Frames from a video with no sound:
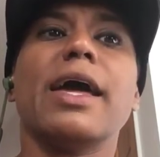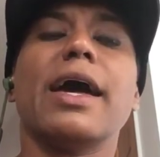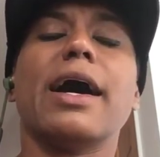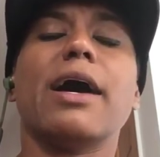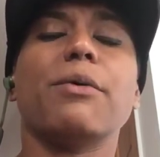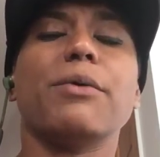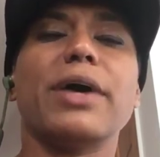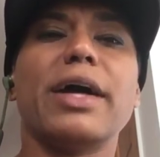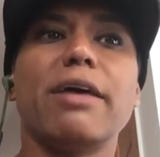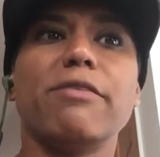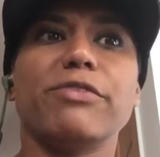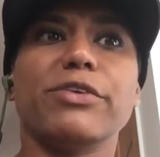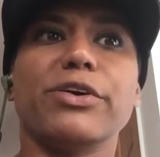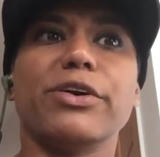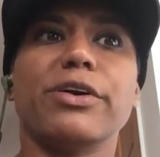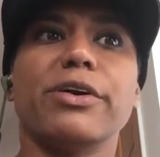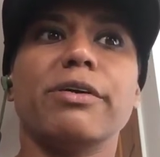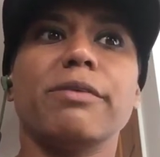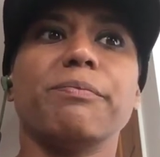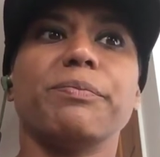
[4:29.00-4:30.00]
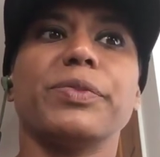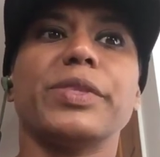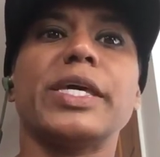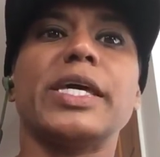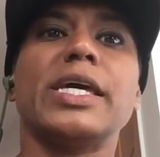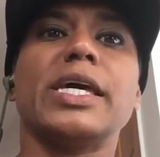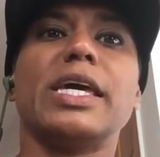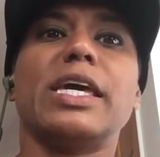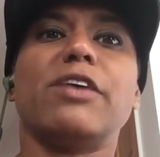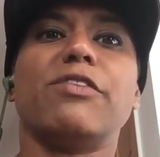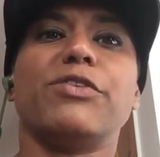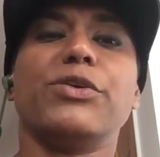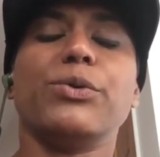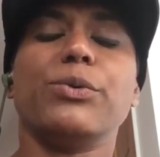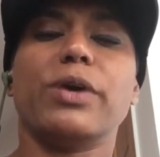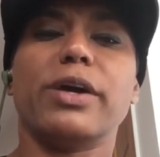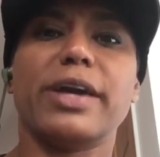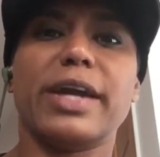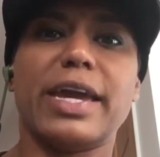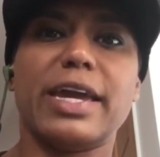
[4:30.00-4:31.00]
However, if
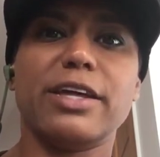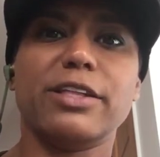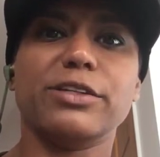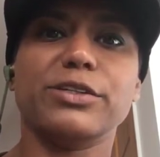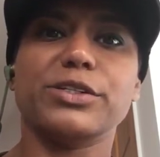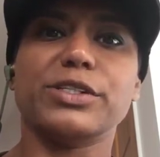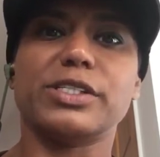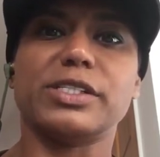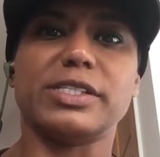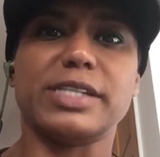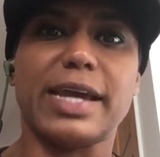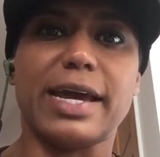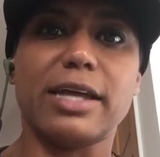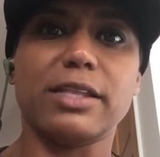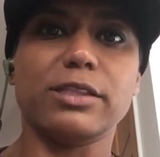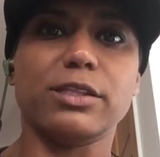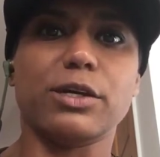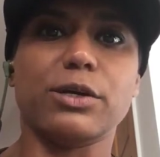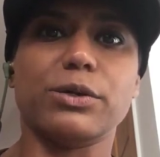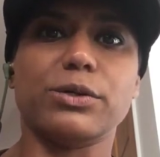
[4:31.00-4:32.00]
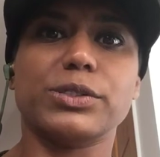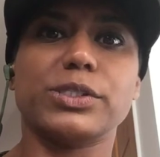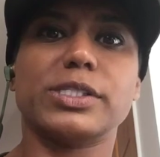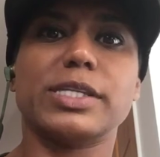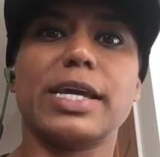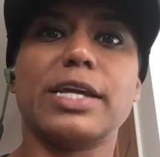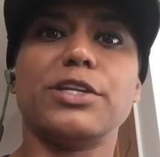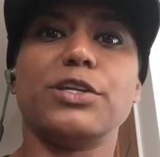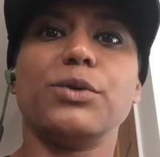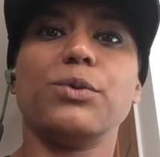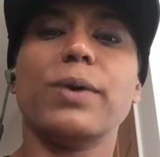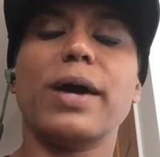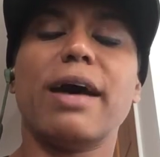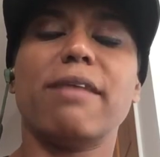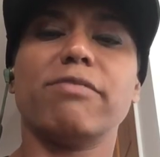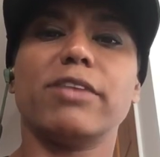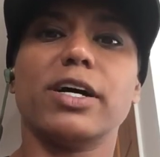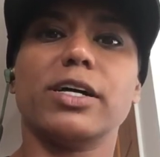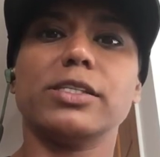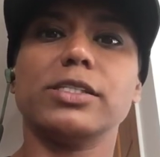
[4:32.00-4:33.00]
you are Ehlers-Danlos and you
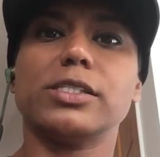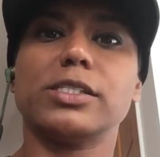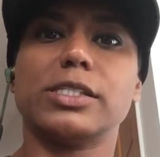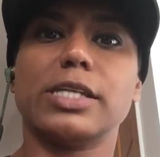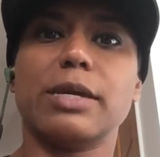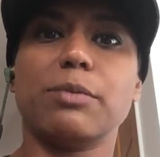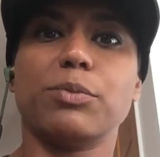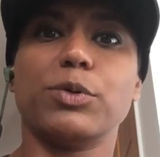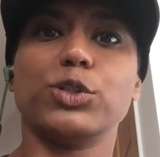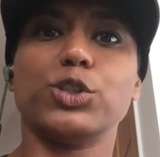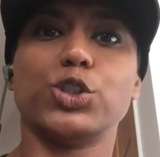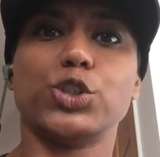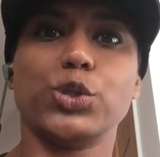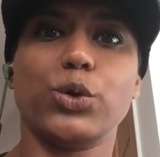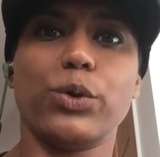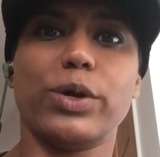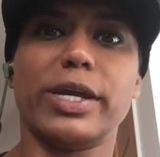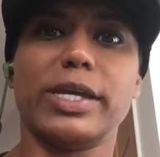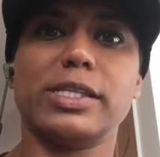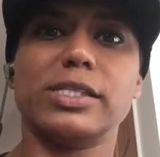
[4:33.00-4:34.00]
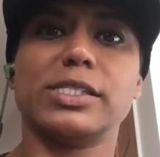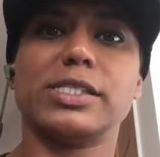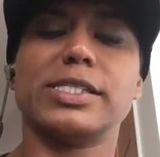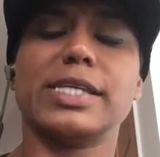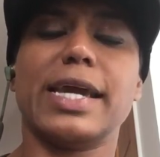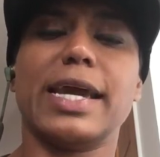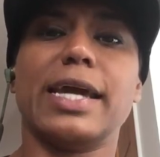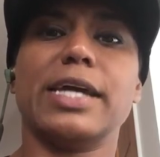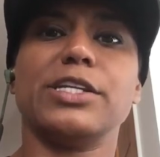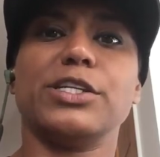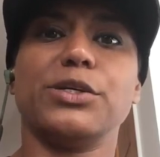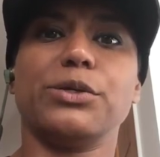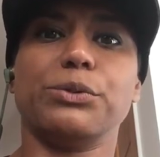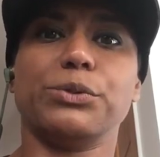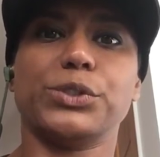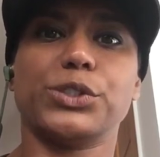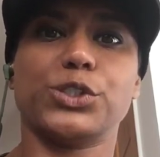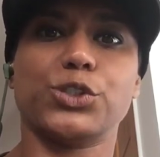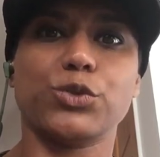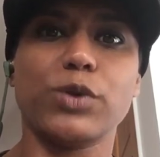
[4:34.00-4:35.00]
have unstable joints and
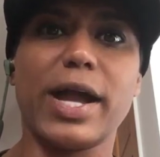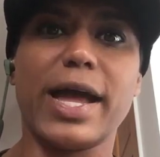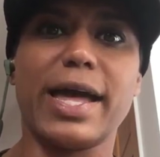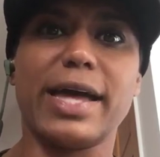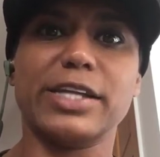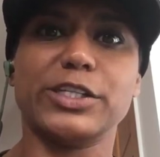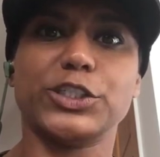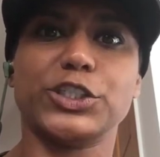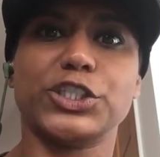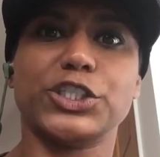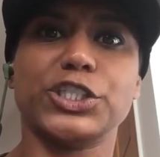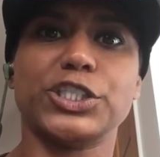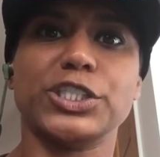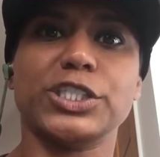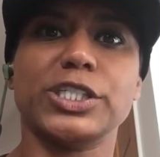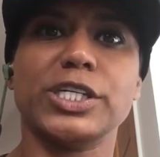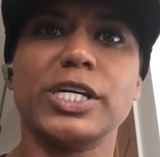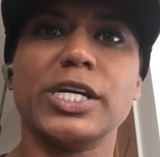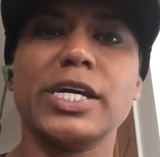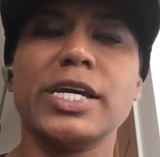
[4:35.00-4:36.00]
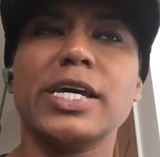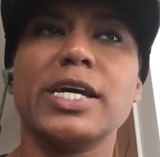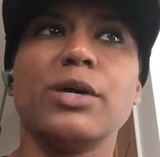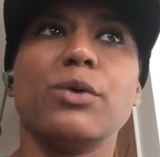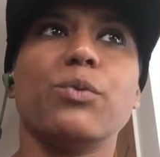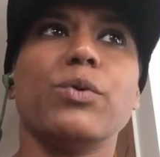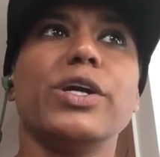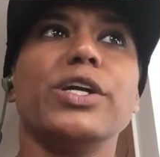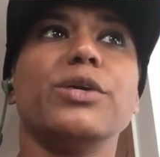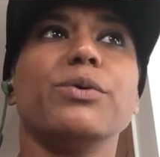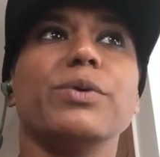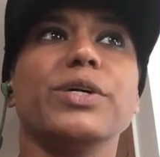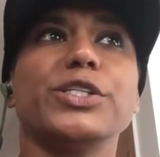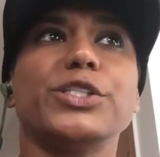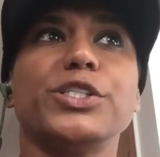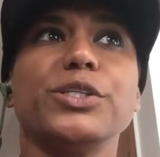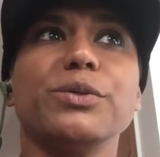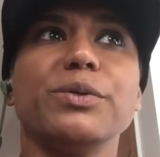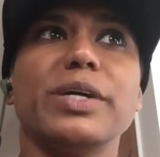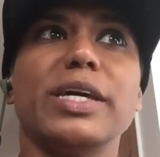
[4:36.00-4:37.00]
you stretch, what you are
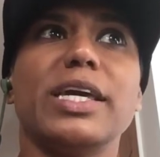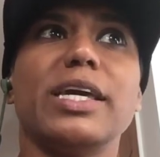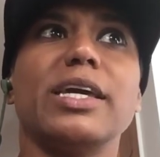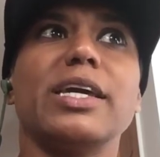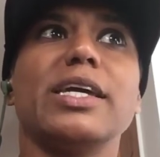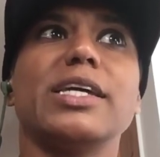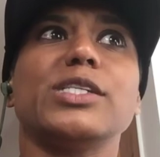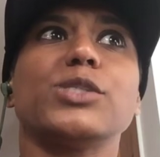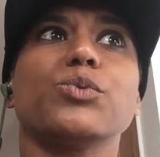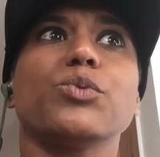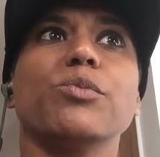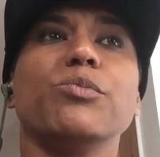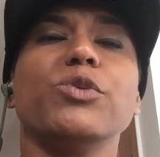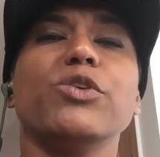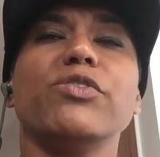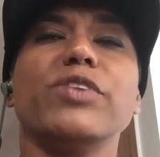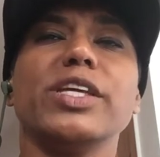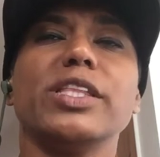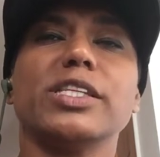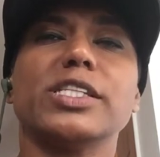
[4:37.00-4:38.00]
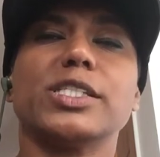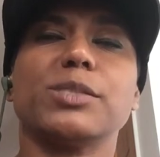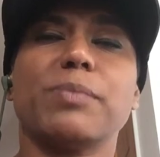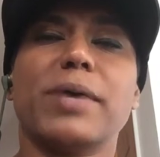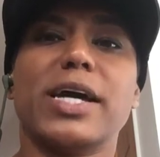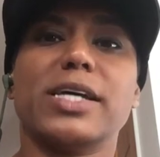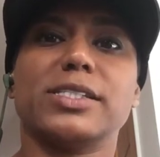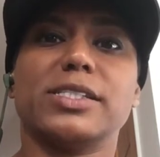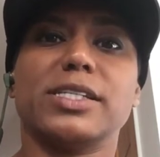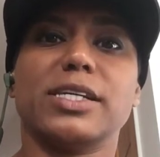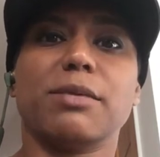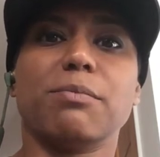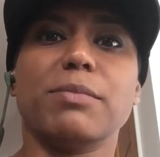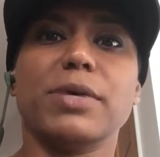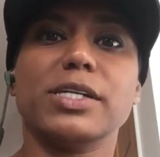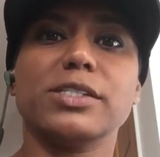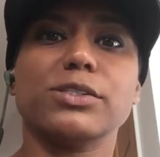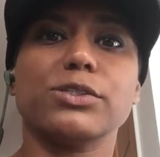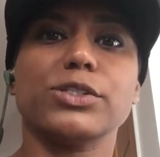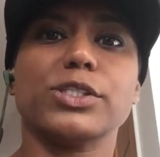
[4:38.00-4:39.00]
doing is removing the spastic
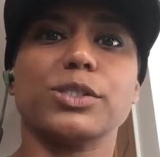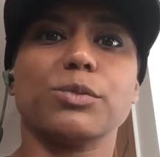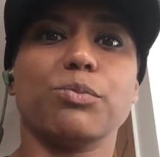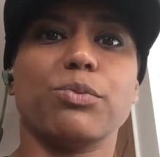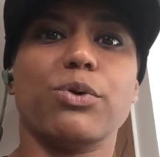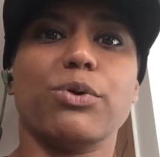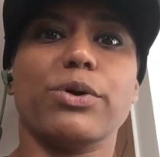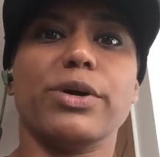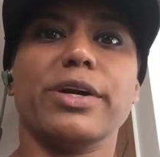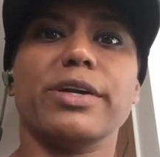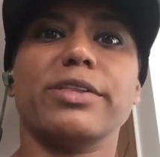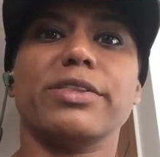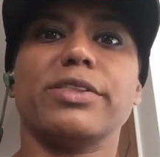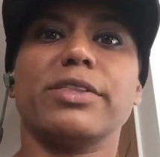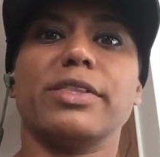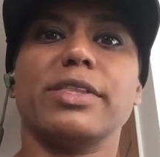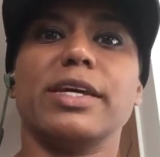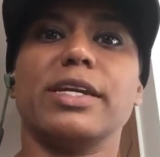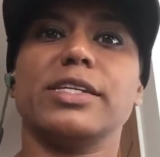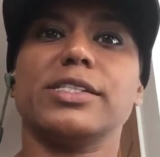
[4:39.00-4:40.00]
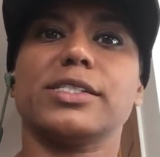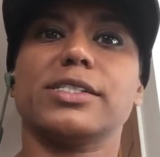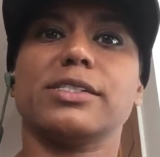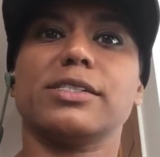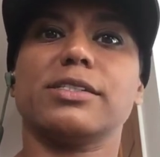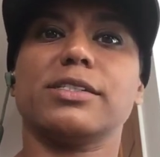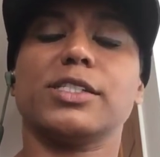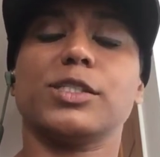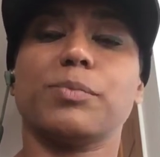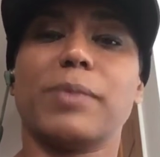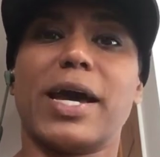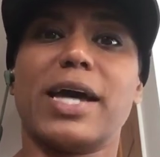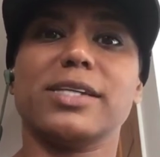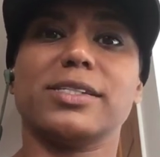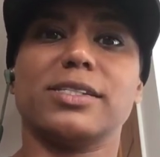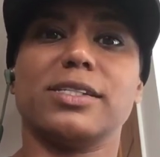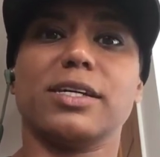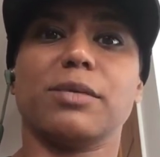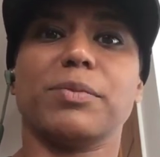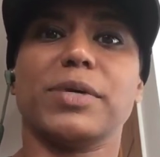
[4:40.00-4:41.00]
muscle support that is
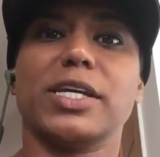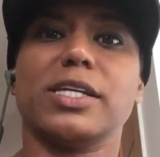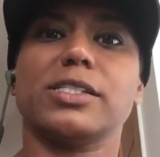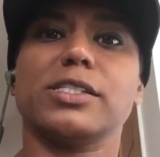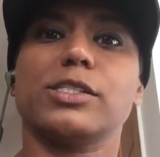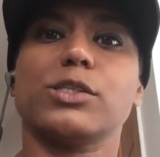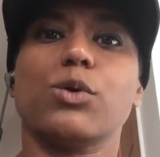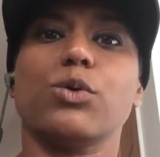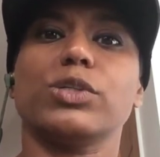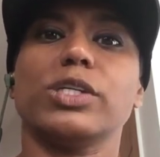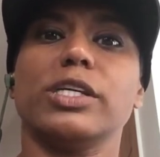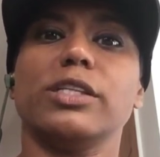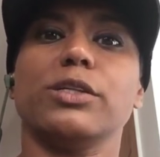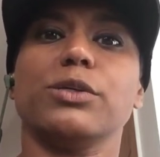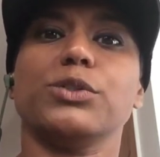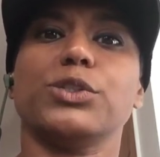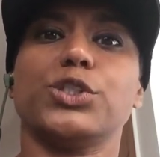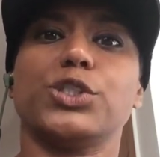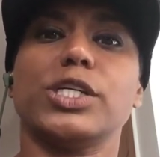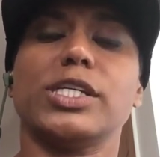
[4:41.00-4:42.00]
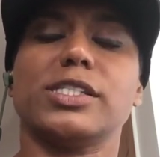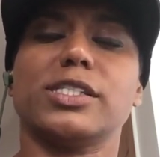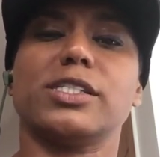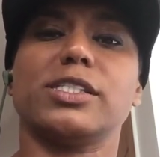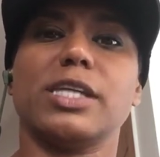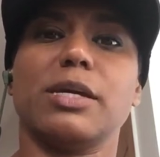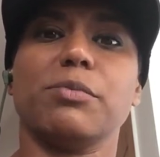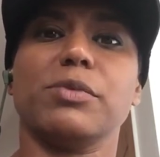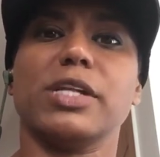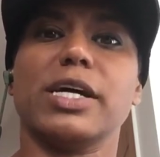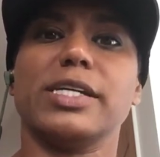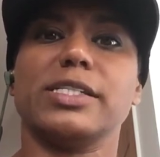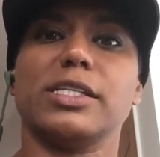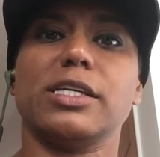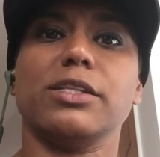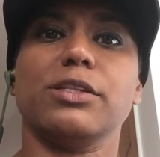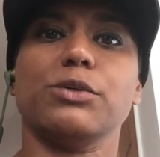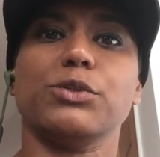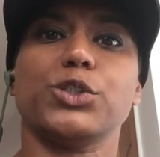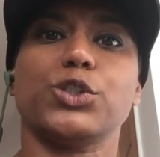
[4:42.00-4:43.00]
spastic because it's
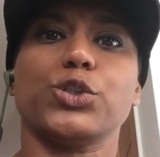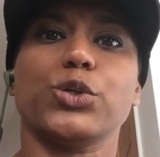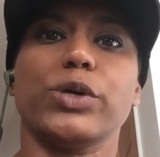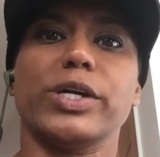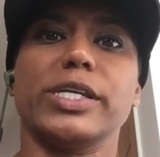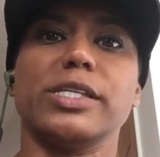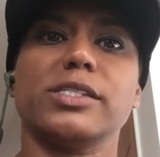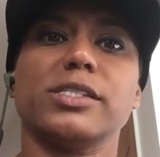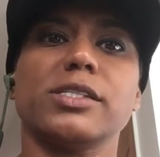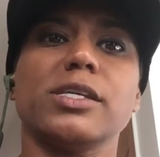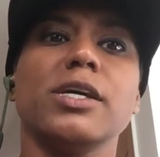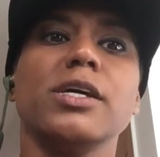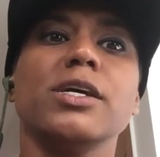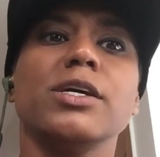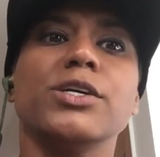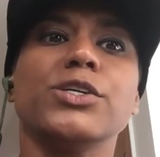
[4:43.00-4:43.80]
stabilizing those joints.